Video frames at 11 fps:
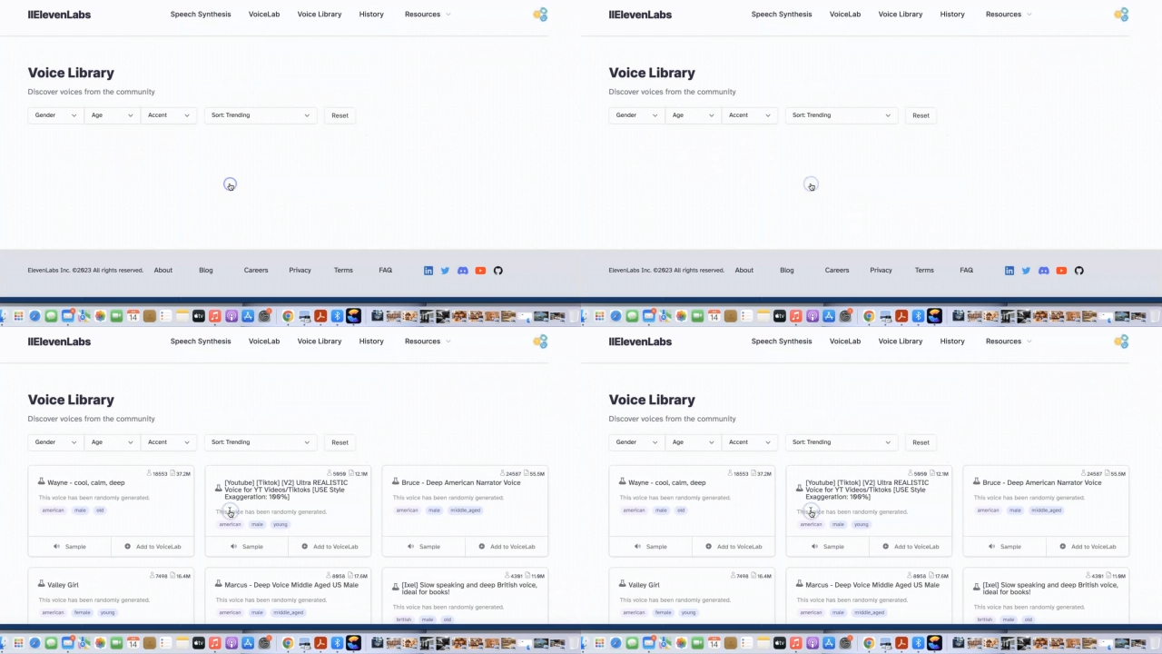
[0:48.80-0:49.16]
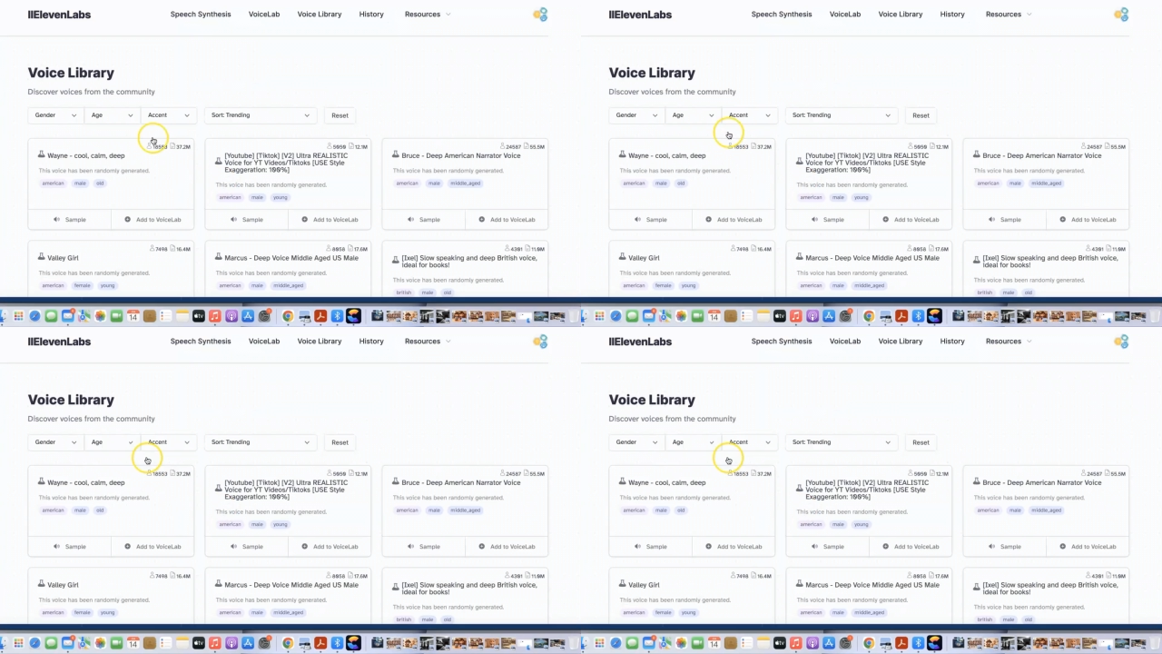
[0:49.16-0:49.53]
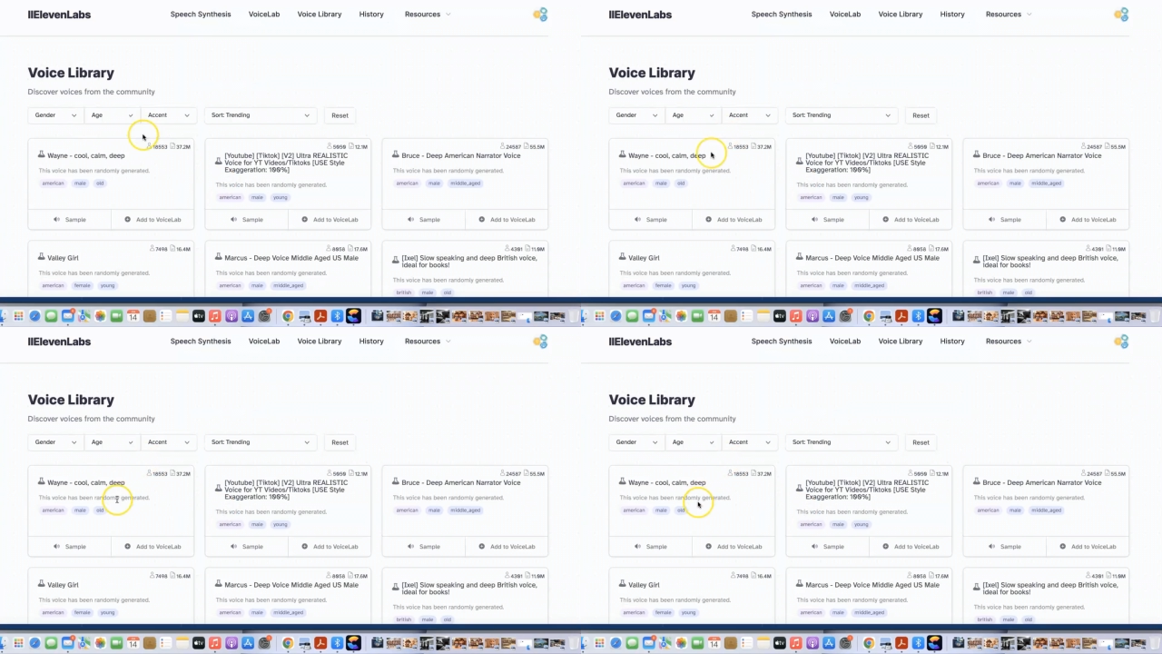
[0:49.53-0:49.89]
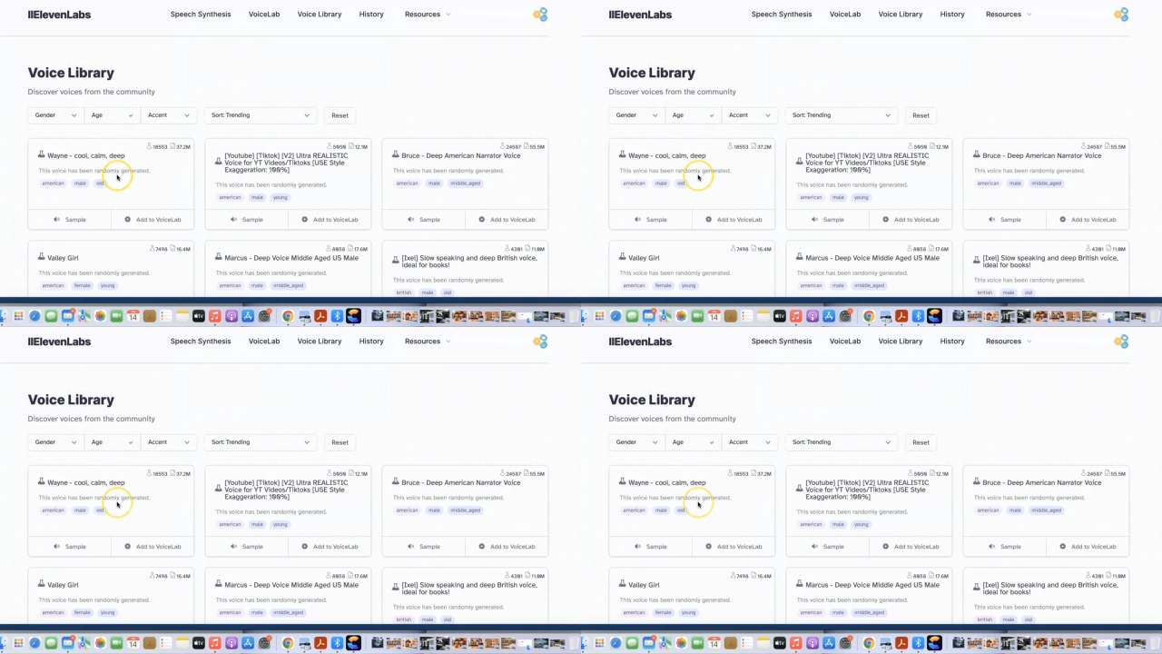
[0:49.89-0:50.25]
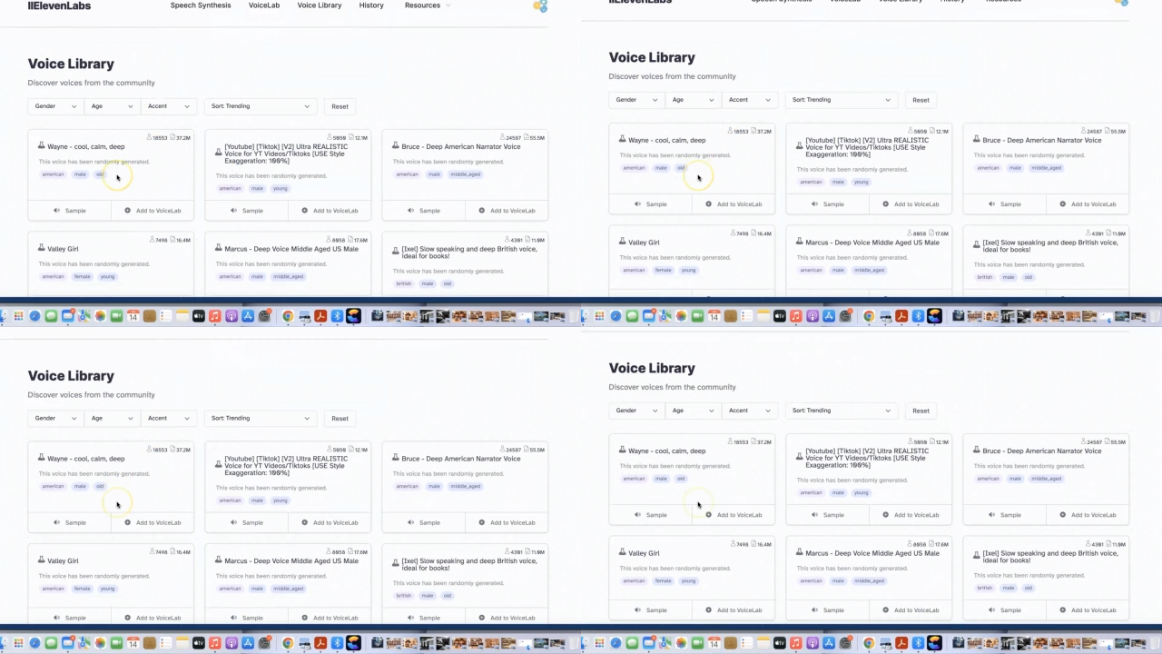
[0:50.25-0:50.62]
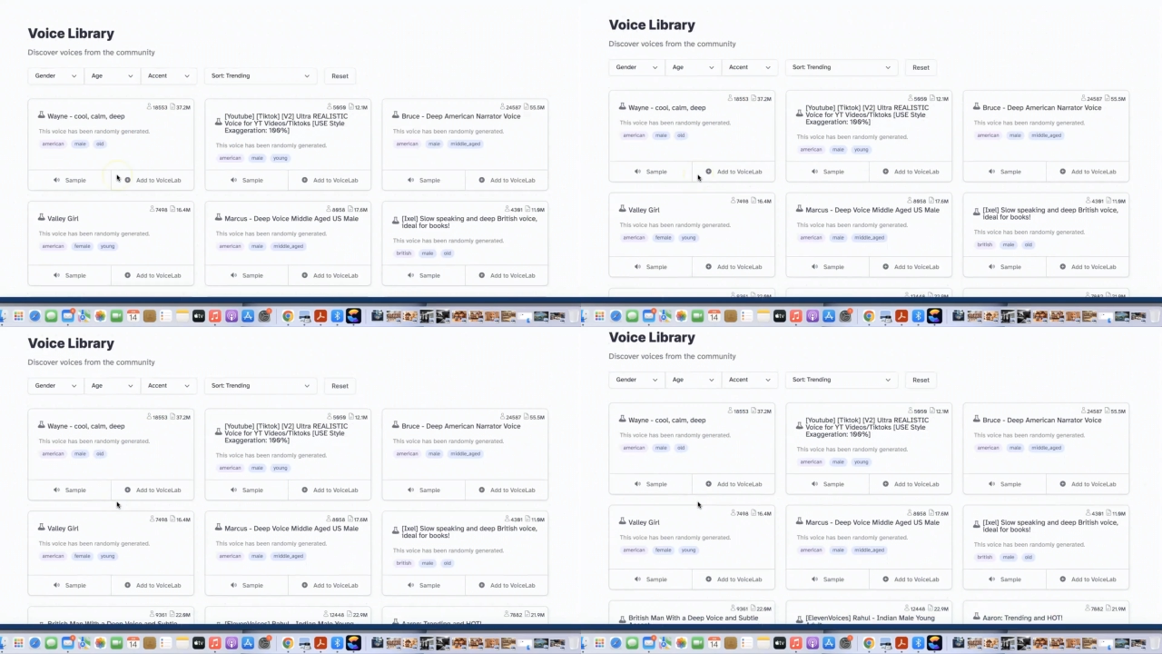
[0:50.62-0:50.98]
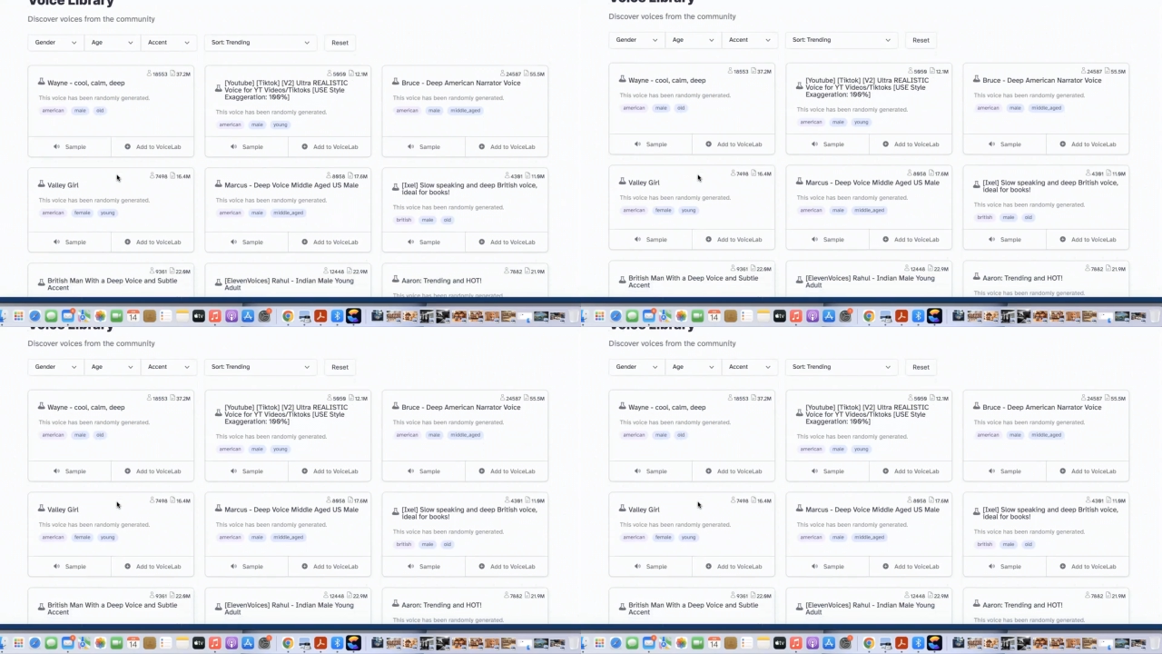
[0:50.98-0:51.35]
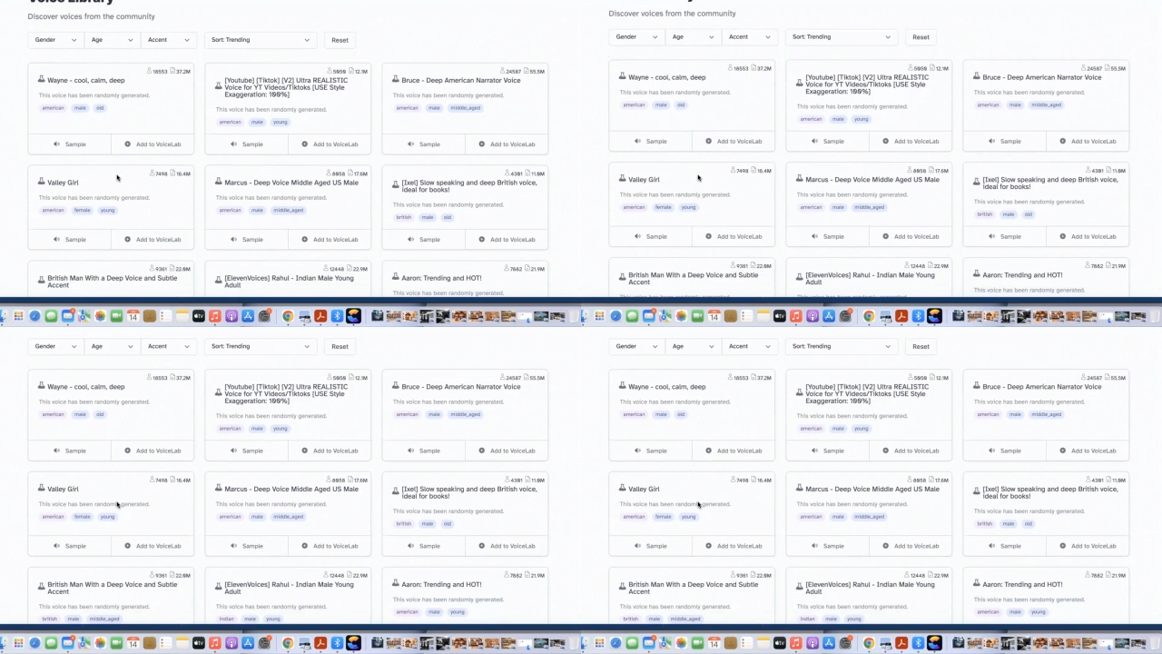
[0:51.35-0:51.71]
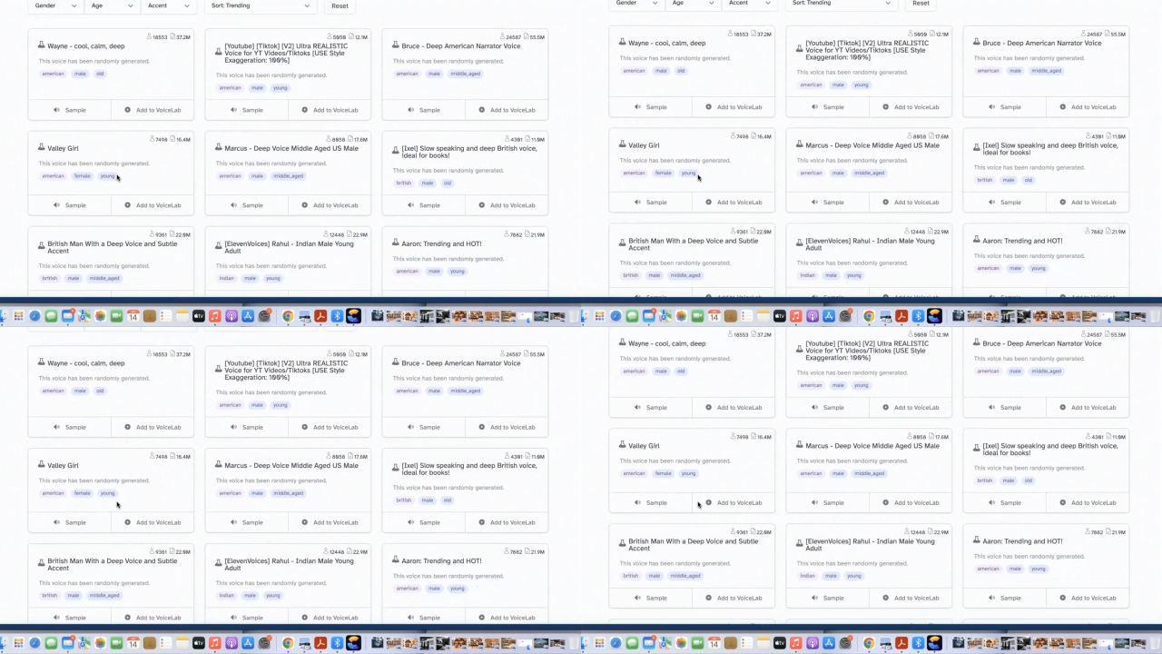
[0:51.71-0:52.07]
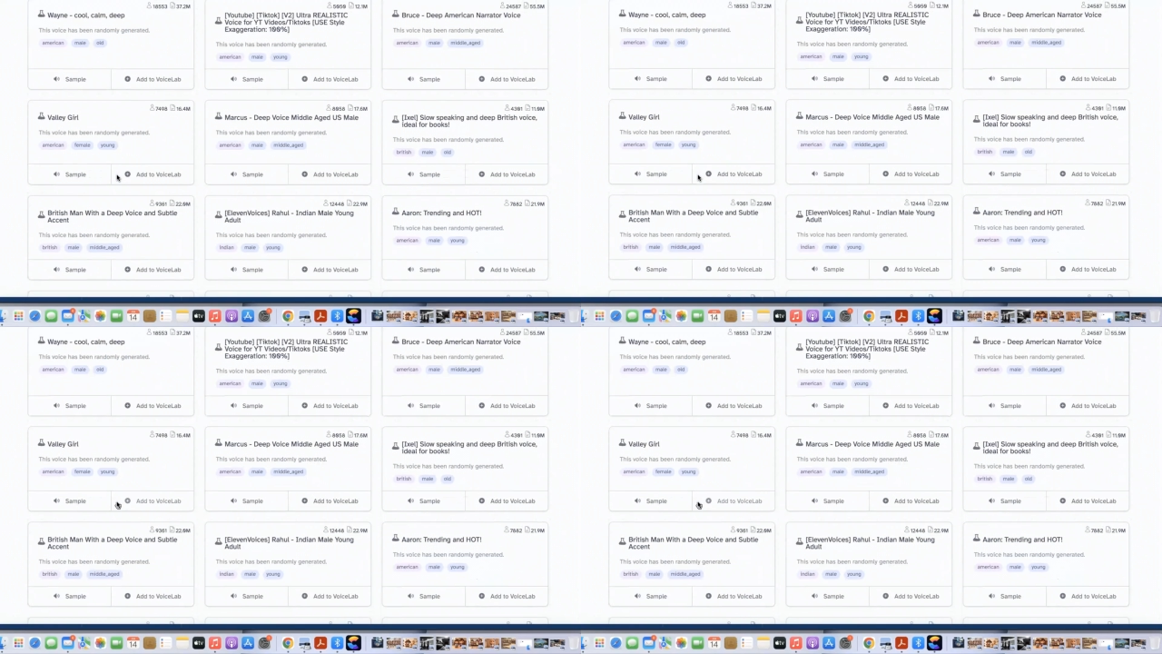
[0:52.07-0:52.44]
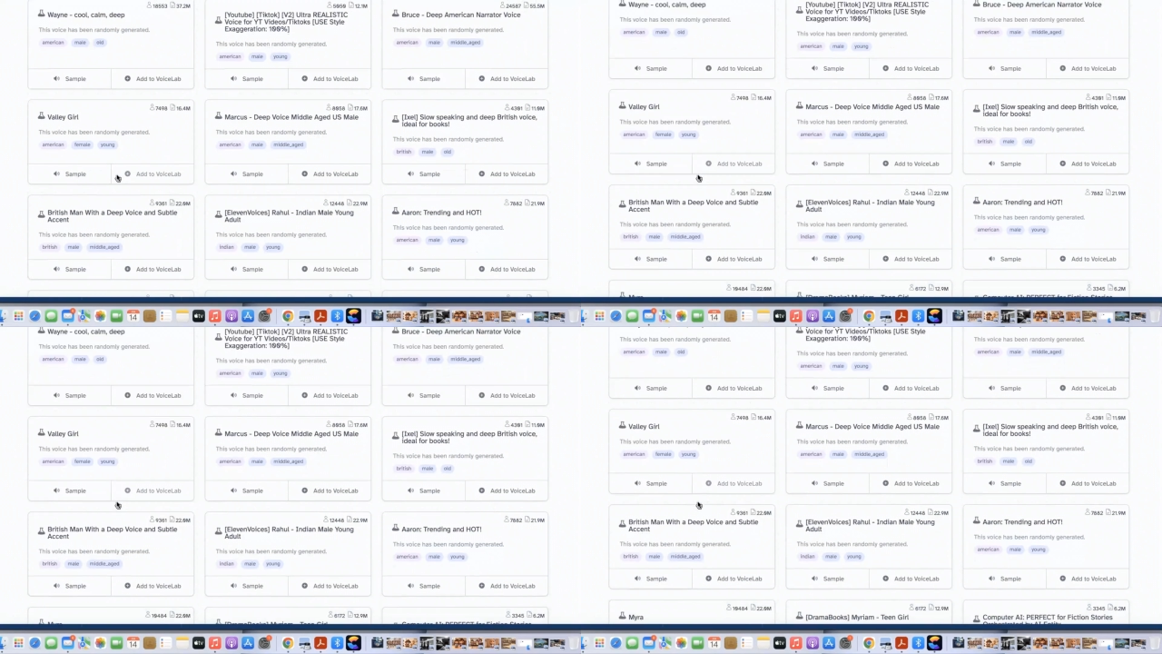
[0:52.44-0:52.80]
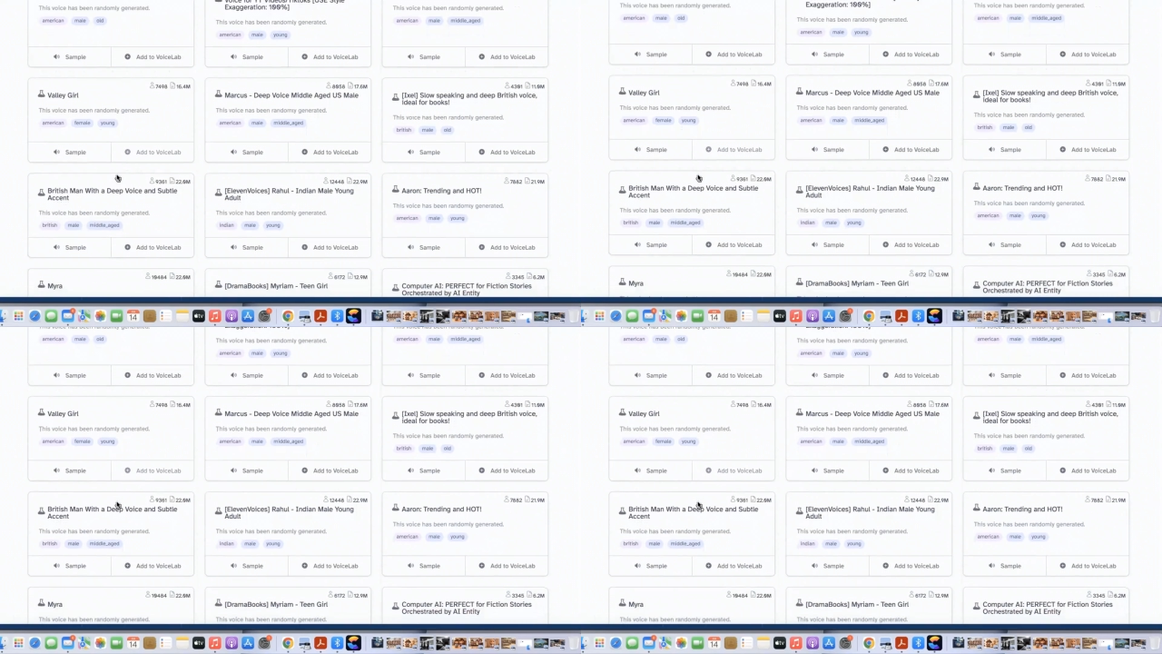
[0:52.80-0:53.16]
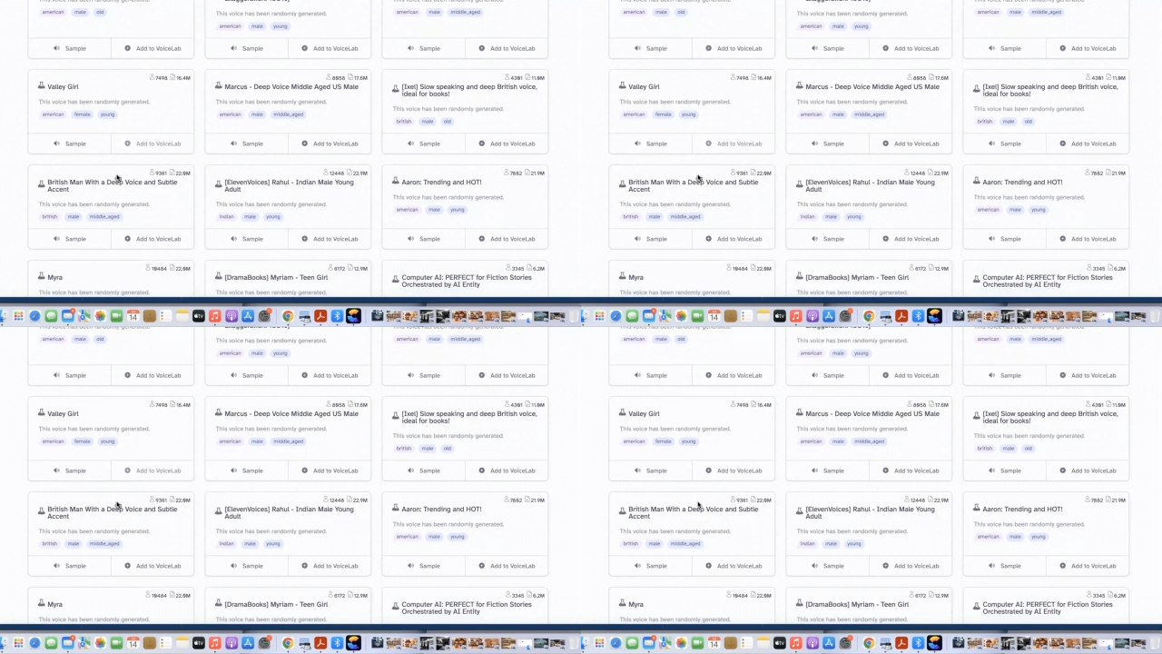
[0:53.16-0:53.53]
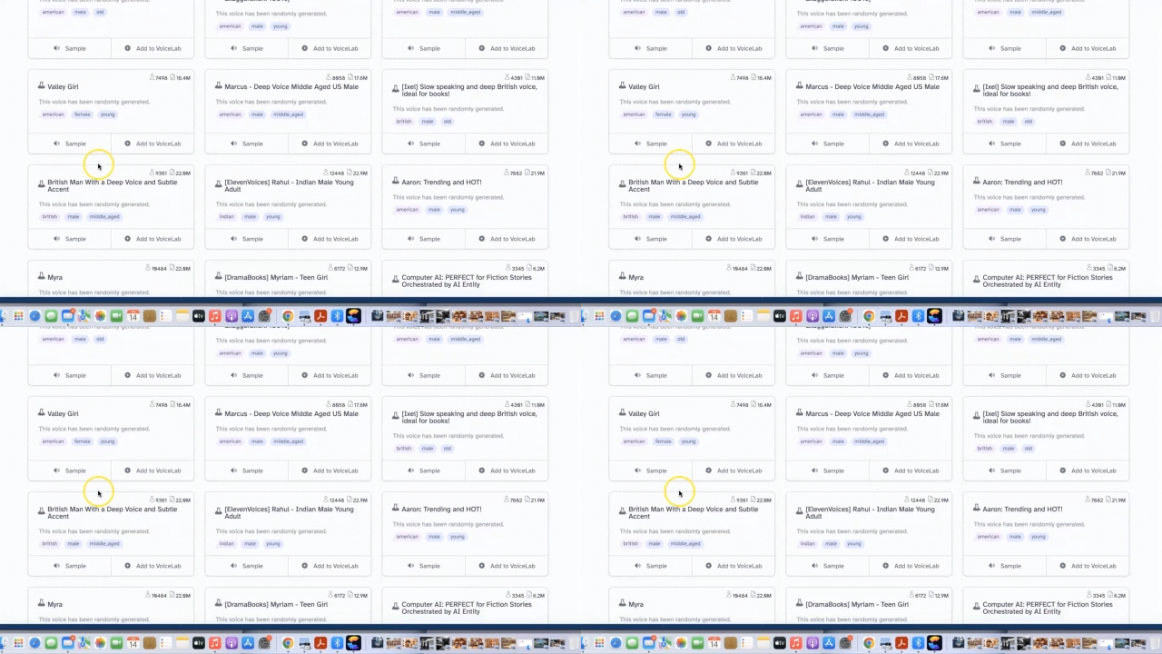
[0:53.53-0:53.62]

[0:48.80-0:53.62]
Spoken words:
No face is visible, so there are no lips to read.